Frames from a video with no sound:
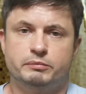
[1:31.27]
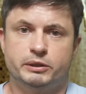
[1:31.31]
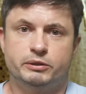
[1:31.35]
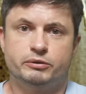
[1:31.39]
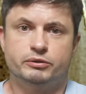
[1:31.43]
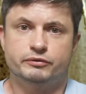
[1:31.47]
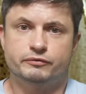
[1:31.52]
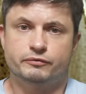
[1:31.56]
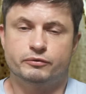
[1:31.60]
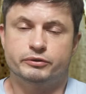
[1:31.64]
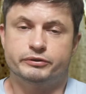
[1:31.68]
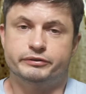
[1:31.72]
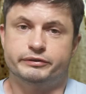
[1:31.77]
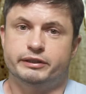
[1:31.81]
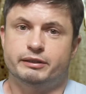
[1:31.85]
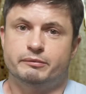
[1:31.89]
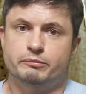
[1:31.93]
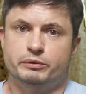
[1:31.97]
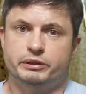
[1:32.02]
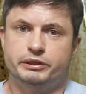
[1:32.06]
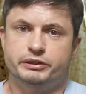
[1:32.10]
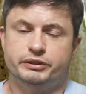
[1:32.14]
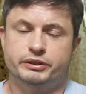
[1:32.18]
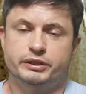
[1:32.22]
Because for
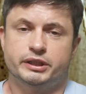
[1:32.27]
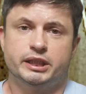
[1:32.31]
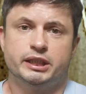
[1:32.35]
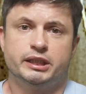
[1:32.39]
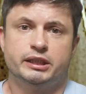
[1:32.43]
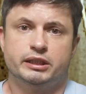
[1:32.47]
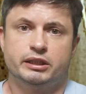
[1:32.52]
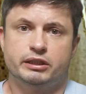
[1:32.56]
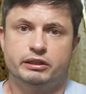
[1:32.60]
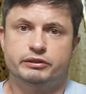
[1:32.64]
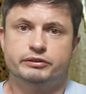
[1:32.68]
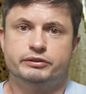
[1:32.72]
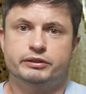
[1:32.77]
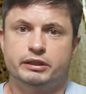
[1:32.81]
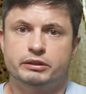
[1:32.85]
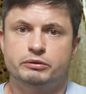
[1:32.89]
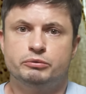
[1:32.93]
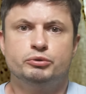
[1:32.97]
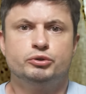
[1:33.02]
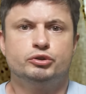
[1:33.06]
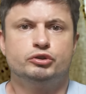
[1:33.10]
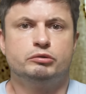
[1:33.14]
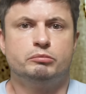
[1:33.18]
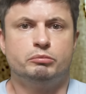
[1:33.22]
some reason, this
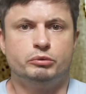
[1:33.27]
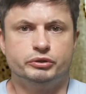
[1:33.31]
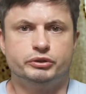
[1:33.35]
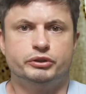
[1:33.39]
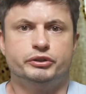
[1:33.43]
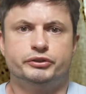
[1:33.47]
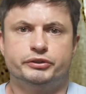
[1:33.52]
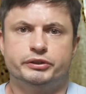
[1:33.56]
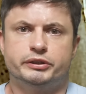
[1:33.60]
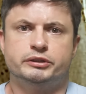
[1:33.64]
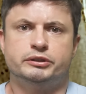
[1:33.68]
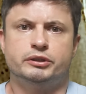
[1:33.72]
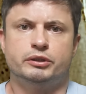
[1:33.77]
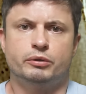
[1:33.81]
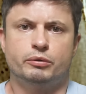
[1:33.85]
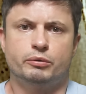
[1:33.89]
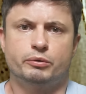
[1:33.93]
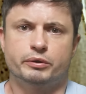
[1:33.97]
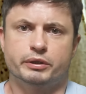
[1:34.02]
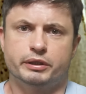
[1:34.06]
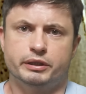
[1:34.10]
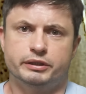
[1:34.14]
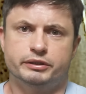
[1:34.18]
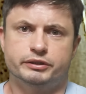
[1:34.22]
unusual multicellular
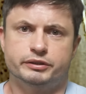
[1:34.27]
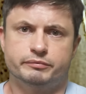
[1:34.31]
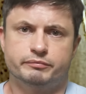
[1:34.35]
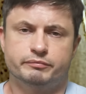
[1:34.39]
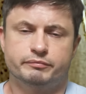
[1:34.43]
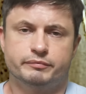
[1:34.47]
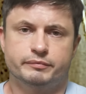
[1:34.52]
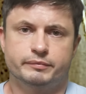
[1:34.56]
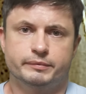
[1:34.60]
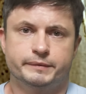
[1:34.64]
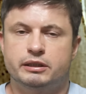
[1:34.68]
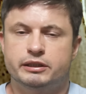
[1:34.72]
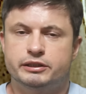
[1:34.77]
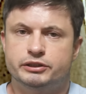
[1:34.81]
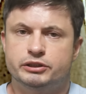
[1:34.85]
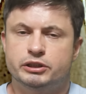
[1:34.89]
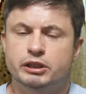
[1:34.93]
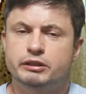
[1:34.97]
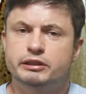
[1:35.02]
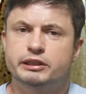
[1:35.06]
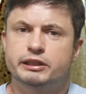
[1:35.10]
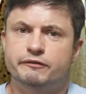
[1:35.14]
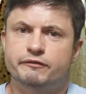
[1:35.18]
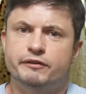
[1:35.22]
organism has
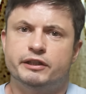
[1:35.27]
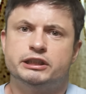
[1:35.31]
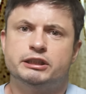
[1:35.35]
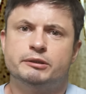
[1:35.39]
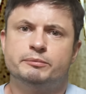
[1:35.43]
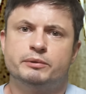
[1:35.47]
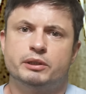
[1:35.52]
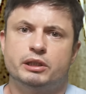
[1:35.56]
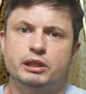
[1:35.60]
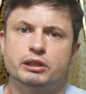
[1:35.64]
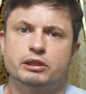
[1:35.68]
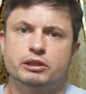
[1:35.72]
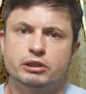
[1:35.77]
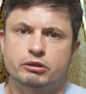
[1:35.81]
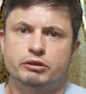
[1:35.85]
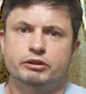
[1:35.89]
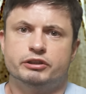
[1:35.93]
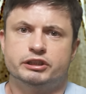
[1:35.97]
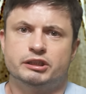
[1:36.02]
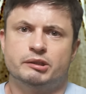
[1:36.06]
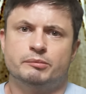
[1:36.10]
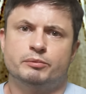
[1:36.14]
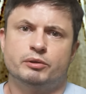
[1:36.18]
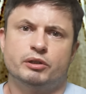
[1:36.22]
not developed a
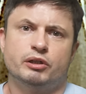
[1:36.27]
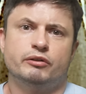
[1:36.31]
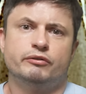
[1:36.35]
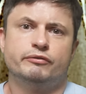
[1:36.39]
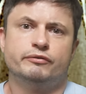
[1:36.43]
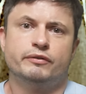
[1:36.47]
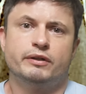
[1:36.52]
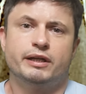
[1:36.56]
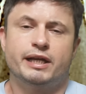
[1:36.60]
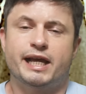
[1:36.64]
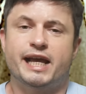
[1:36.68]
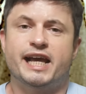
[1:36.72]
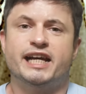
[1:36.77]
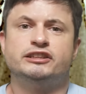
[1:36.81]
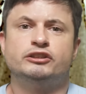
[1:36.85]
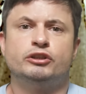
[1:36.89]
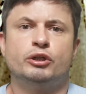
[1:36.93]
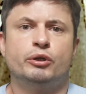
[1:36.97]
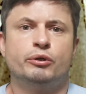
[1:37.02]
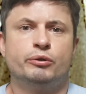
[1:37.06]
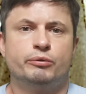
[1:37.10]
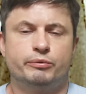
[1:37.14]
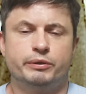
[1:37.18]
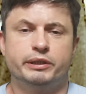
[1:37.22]
concept of
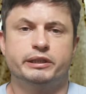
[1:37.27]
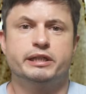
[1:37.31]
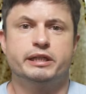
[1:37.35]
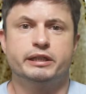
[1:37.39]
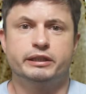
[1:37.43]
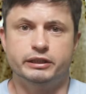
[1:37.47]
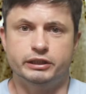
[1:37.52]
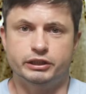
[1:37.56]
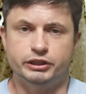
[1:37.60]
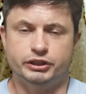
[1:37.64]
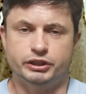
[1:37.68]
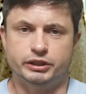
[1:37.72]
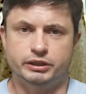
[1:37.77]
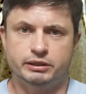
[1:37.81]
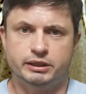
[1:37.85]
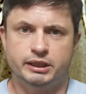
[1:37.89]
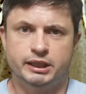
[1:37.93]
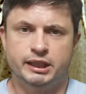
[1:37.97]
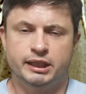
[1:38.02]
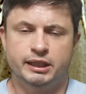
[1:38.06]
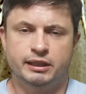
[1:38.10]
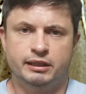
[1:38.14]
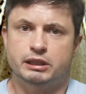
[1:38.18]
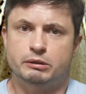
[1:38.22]
allorecognition.
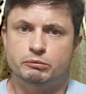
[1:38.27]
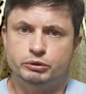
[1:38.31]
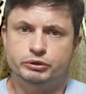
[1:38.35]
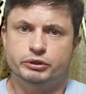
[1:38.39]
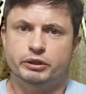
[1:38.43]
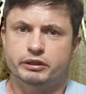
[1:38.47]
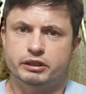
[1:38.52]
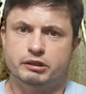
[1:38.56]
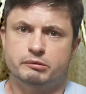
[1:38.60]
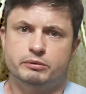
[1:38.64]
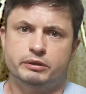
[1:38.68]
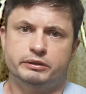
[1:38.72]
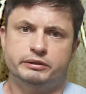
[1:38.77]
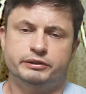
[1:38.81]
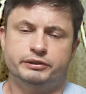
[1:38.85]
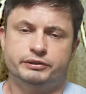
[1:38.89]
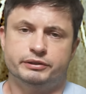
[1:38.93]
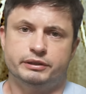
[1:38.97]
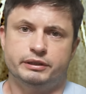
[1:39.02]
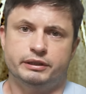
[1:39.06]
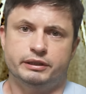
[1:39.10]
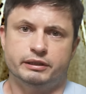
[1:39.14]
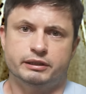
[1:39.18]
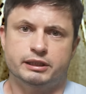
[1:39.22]
Now we'll talk about
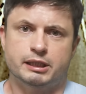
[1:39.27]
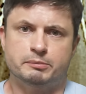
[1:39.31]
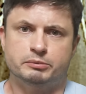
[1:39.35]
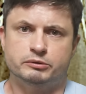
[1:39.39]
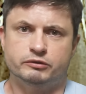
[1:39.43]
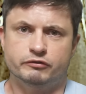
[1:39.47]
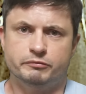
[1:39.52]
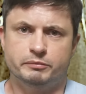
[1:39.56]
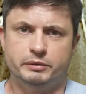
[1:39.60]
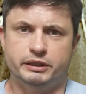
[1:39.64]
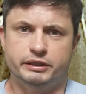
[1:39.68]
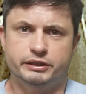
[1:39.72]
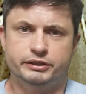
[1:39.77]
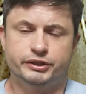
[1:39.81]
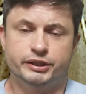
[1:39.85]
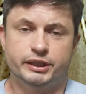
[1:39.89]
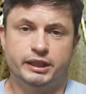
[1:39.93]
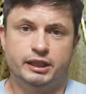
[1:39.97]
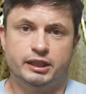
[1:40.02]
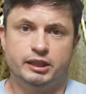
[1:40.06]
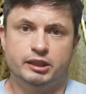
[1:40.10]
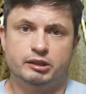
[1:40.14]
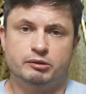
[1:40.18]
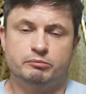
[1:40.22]
this in a couple of minutes,
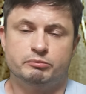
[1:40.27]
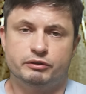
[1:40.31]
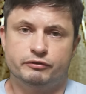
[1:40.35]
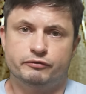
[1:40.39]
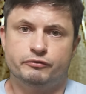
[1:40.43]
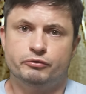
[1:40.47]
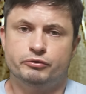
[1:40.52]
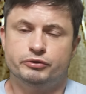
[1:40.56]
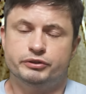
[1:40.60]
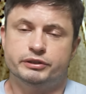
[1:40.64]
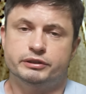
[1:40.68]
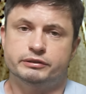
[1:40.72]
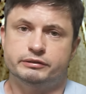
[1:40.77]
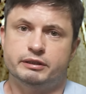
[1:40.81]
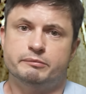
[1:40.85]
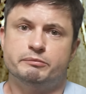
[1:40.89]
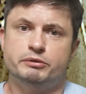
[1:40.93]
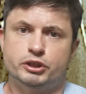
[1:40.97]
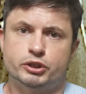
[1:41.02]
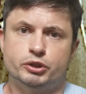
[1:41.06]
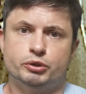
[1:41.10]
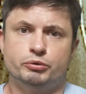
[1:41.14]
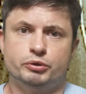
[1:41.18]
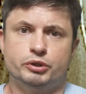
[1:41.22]
but first, let
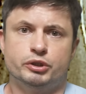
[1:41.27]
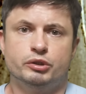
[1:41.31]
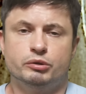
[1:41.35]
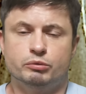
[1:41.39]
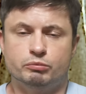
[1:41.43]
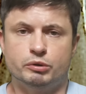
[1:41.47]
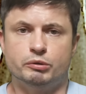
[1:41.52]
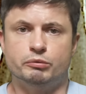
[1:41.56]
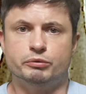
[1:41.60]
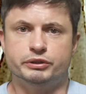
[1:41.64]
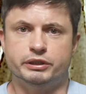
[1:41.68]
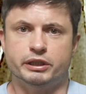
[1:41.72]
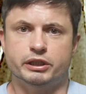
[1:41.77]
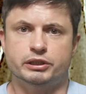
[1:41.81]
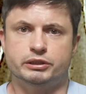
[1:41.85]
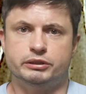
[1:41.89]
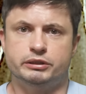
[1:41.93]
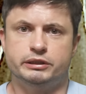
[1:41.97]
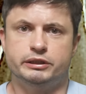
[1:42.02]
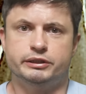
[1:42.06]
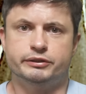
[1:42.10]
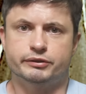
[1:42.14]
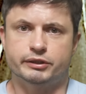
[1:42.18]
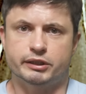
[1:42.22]
me show you what was
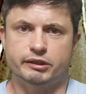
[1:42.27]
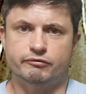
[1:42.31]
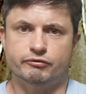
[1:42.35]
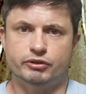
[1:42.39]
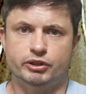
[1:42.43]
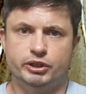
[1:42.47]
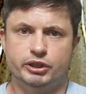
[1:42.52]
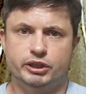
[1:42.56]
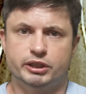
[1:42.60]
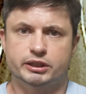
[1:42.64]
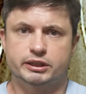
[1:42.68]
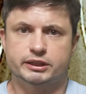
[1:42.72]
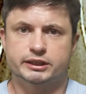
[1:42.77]
actually discovered.